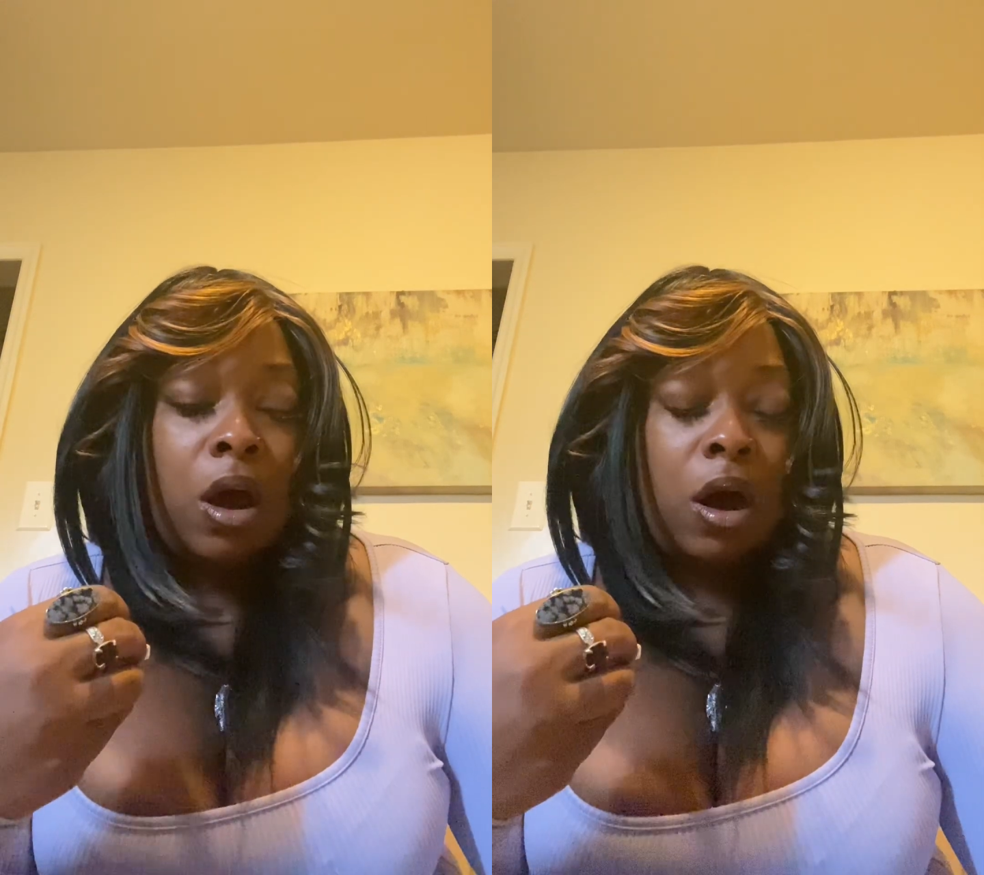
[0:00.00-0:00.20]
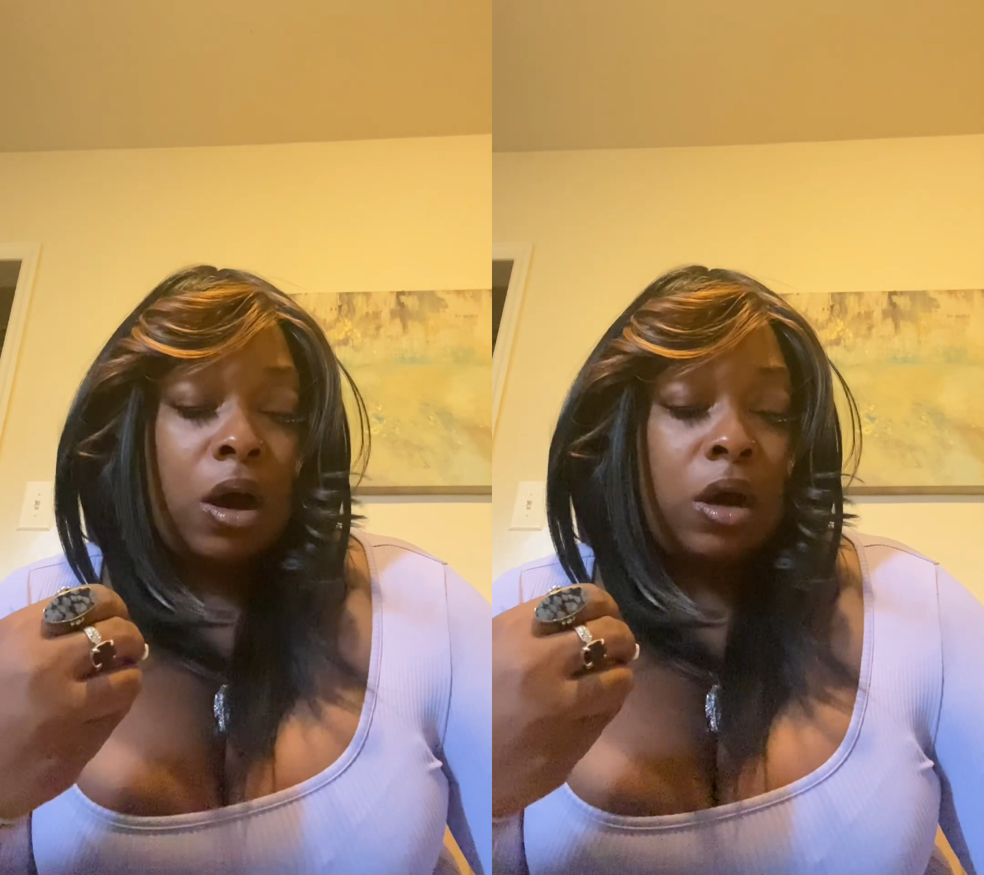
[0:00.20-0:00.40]

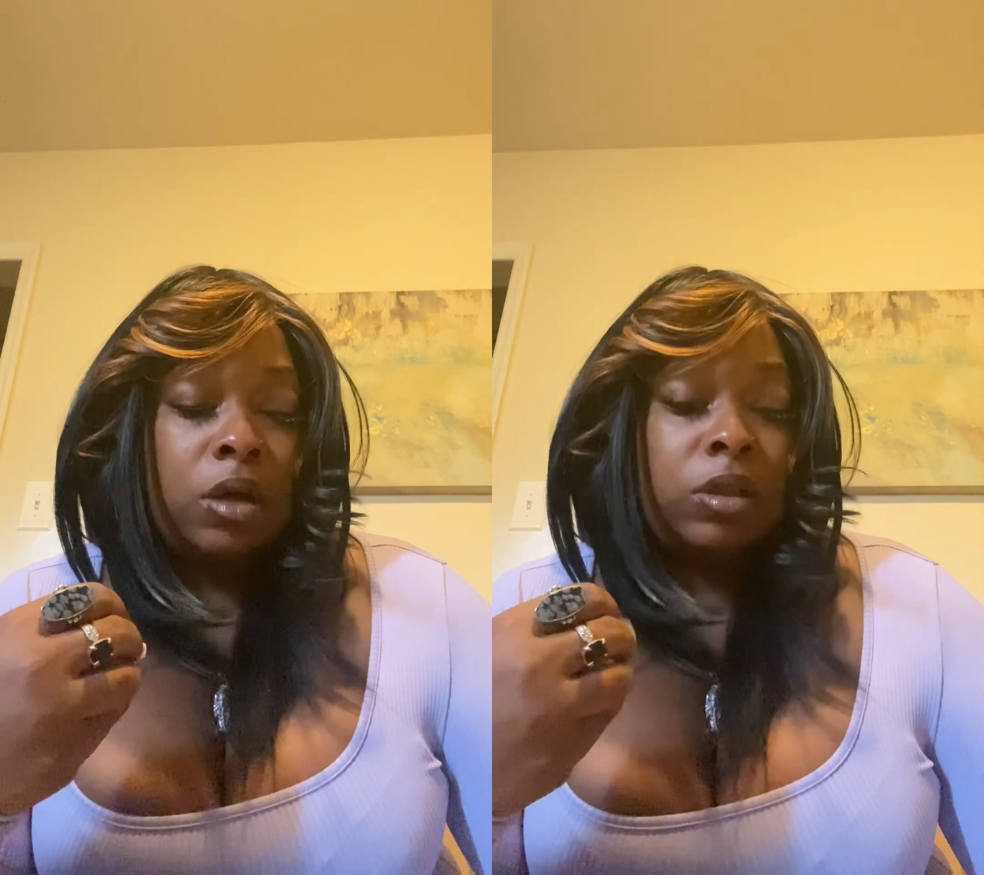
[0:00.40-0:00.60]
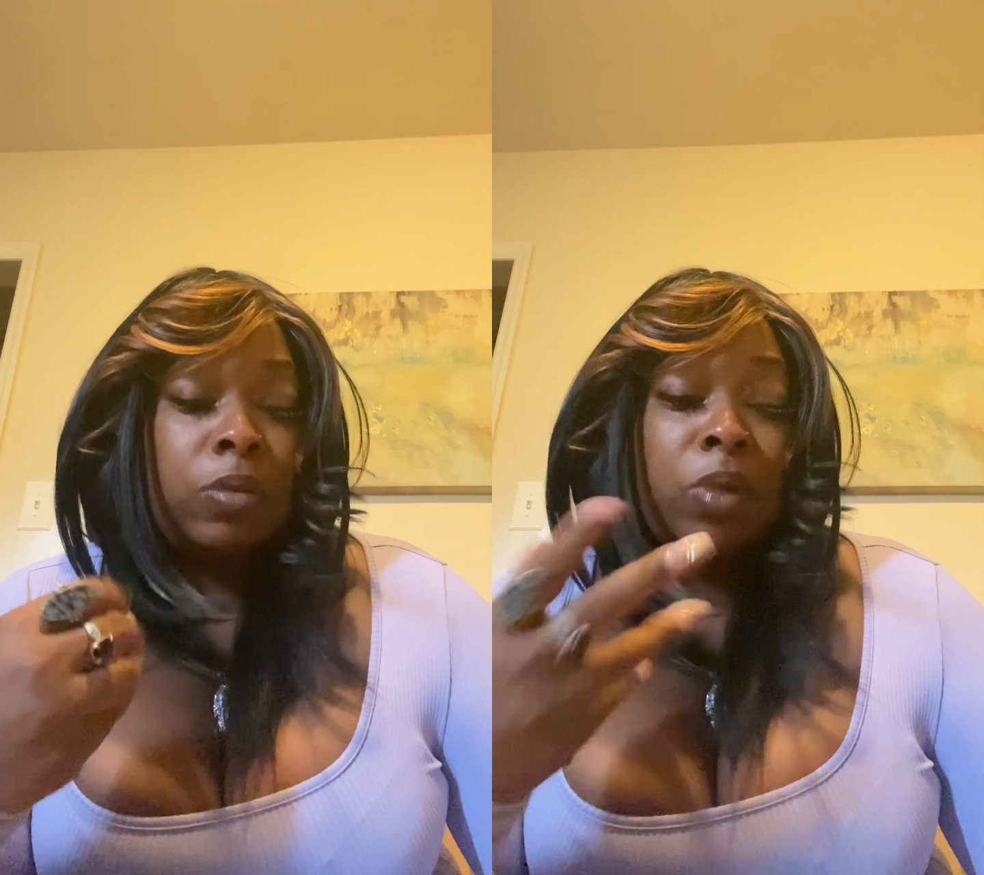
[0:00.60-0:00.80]

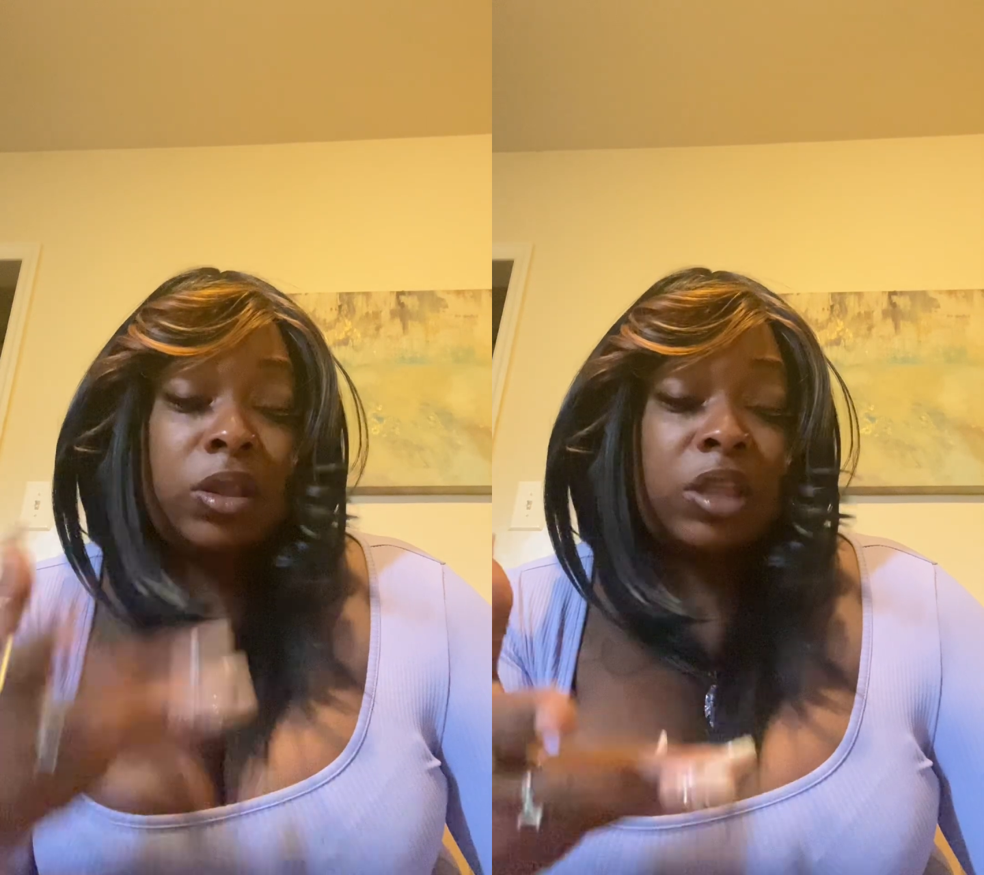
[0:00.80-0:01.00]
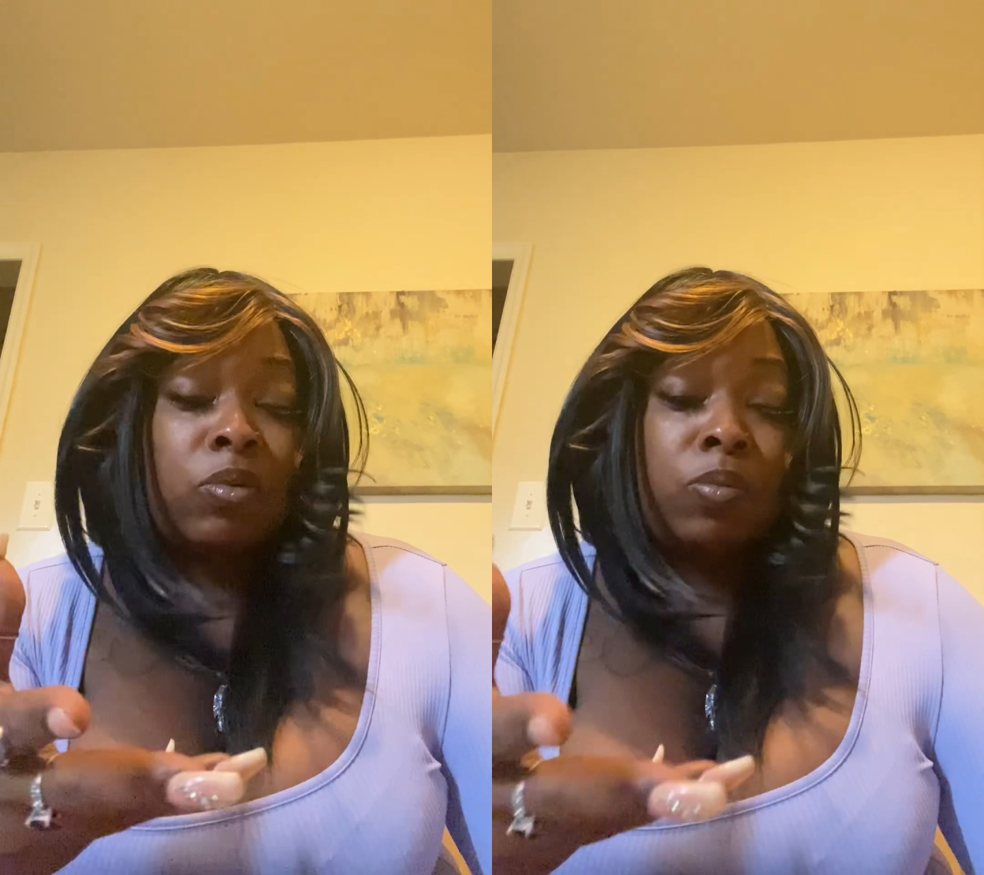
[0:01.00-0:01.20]
uh, the
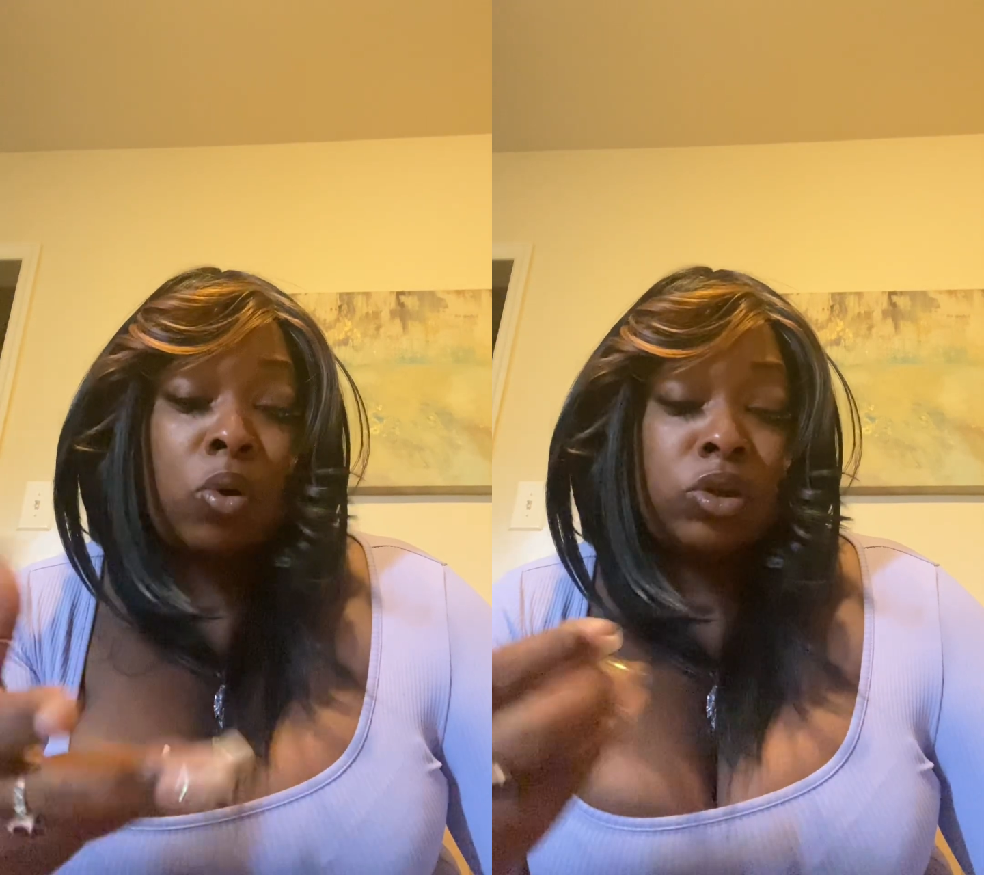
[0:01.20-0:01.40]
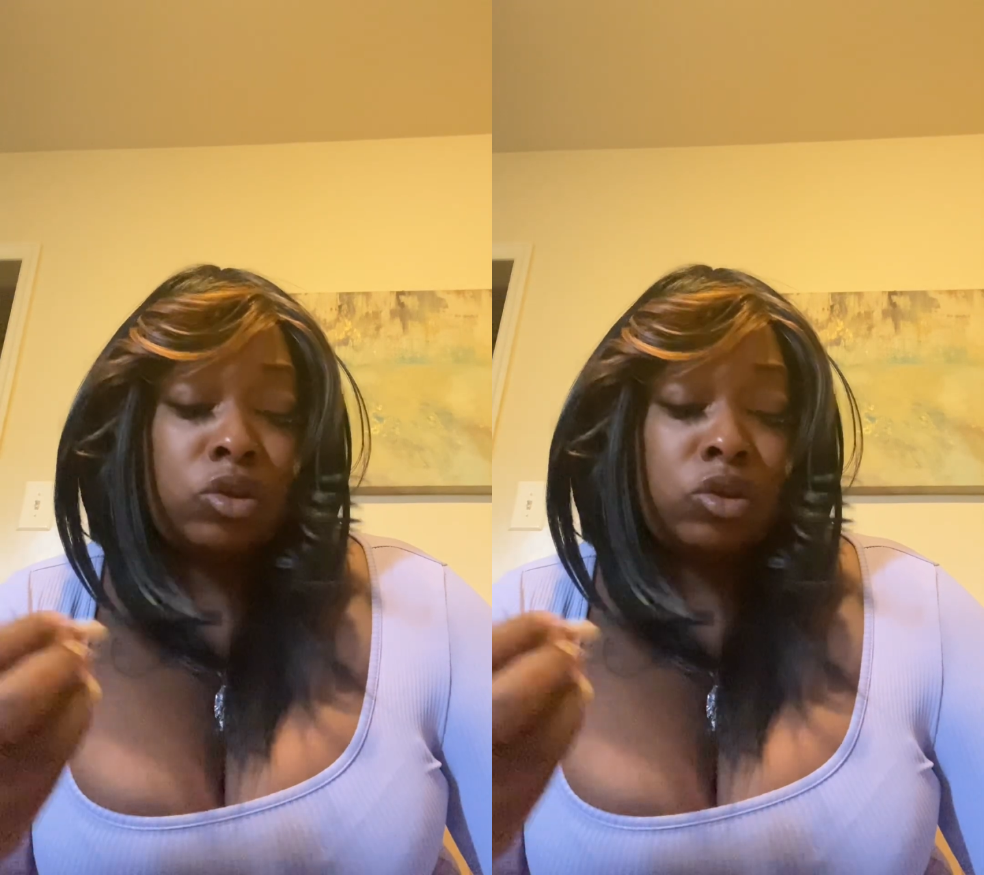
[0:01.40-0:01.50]
month they were born.